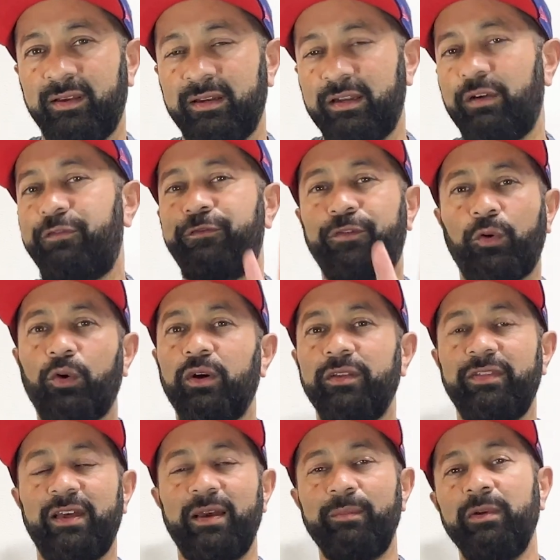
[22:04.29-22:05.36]
Now, 4
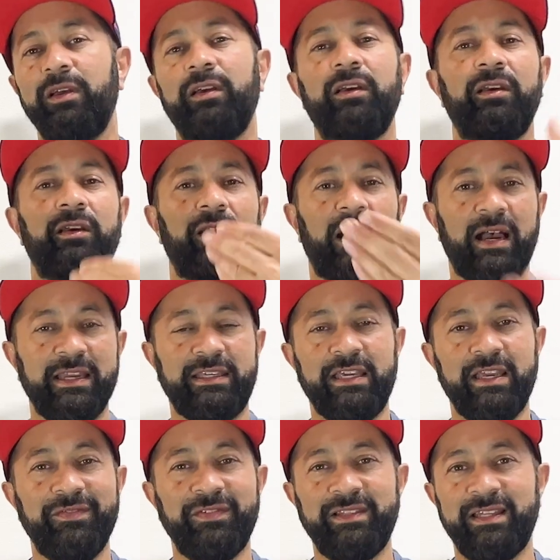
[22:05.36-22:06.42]
of them, I
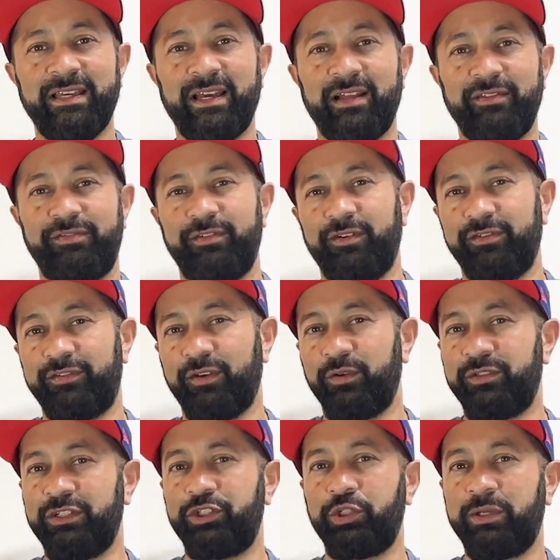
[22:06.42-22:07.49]
gave you the answer. So
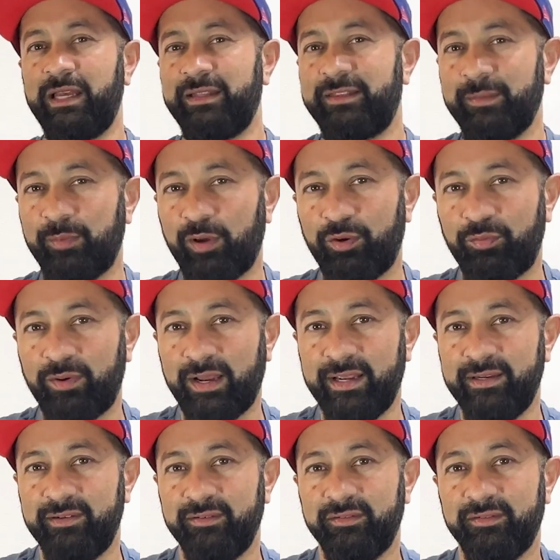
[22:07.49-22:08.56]
did you get them all
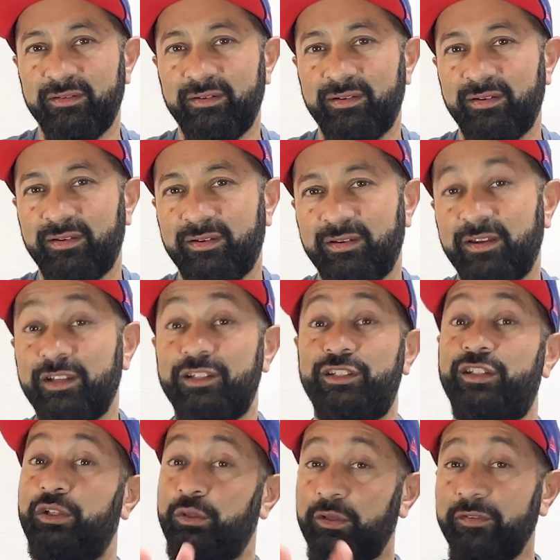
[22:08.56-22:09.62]
right?
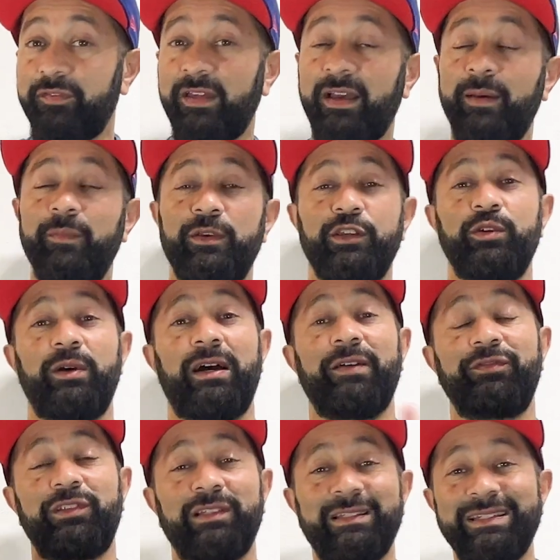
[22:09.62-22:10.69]
2 of them, you
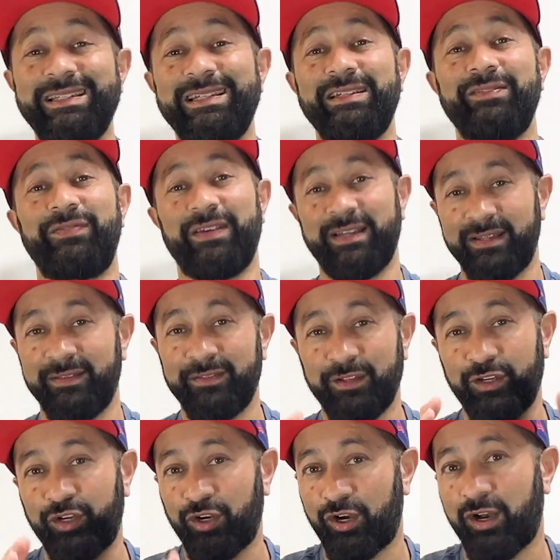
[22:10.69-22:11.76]
have to leave in the
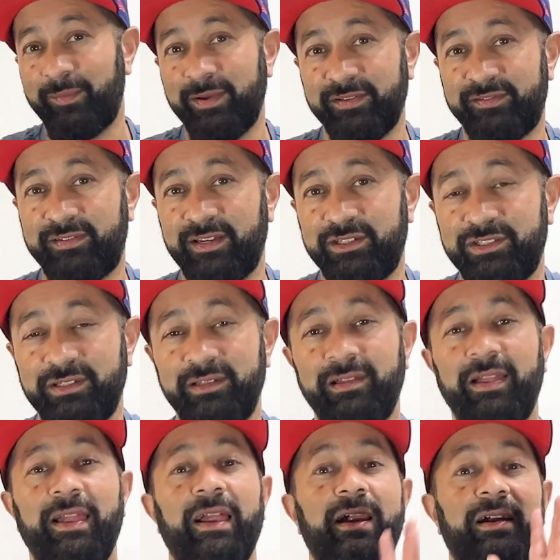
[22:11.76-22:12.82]
comment
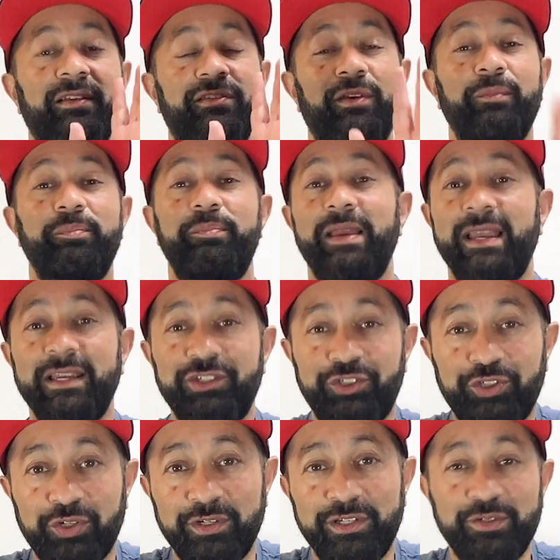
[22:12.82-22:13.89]
section. So make
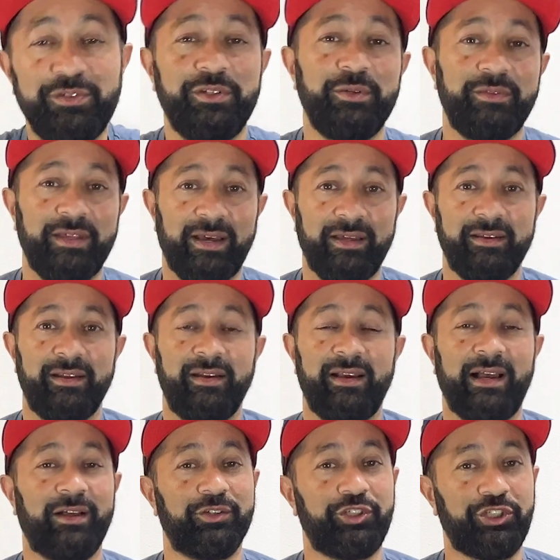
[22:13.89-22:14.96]
sure you do that.
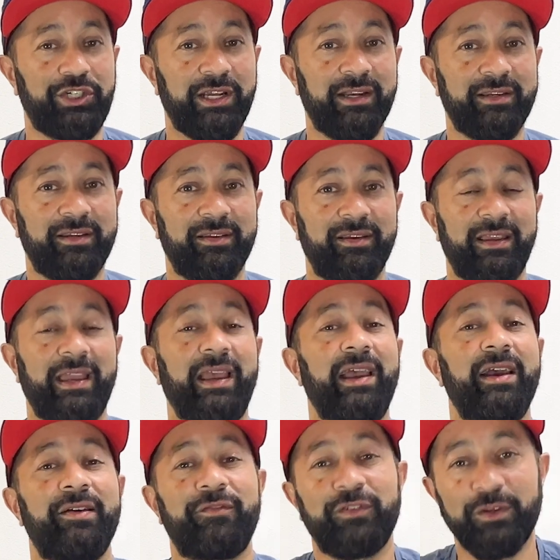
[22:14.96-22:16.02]
I'll check
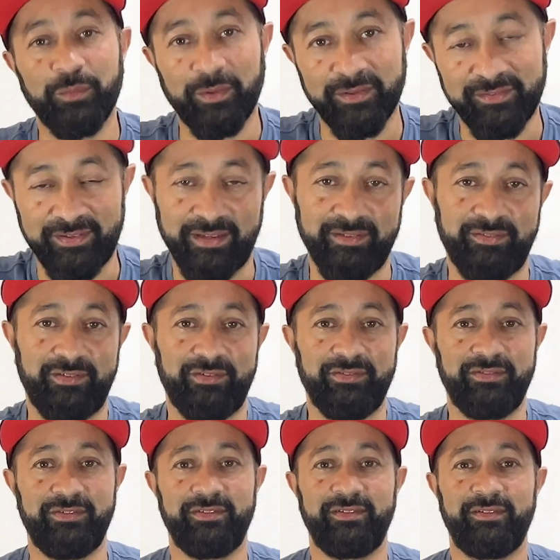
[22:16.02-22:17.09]
everyone's
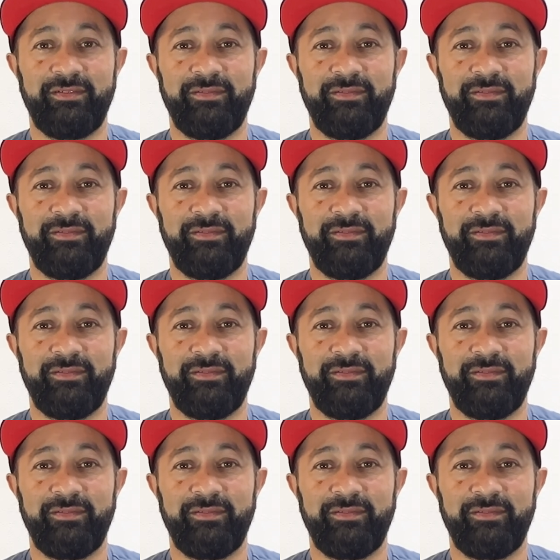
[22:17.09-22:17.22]
answers.